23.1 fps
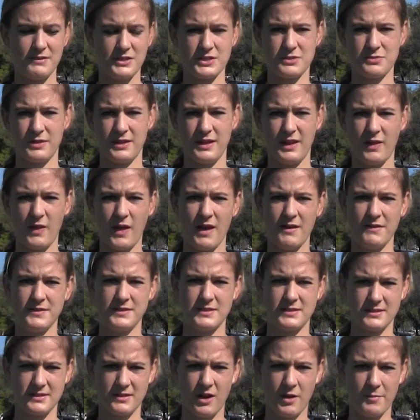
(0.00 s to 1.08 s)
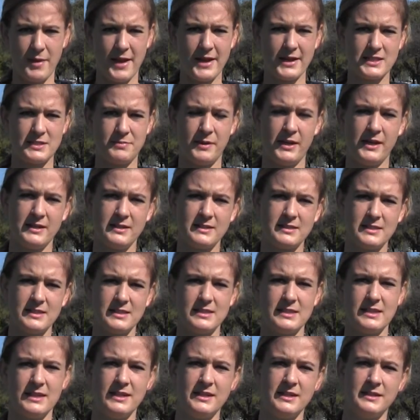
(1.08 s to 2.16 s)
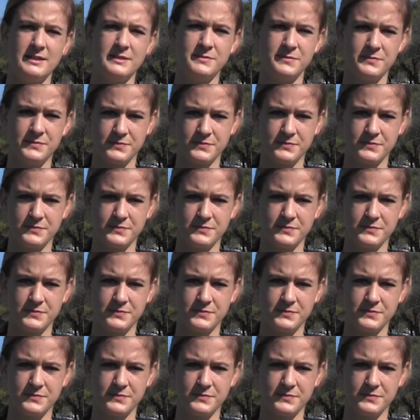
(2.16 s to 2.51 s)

I've just really loved all my experiences here.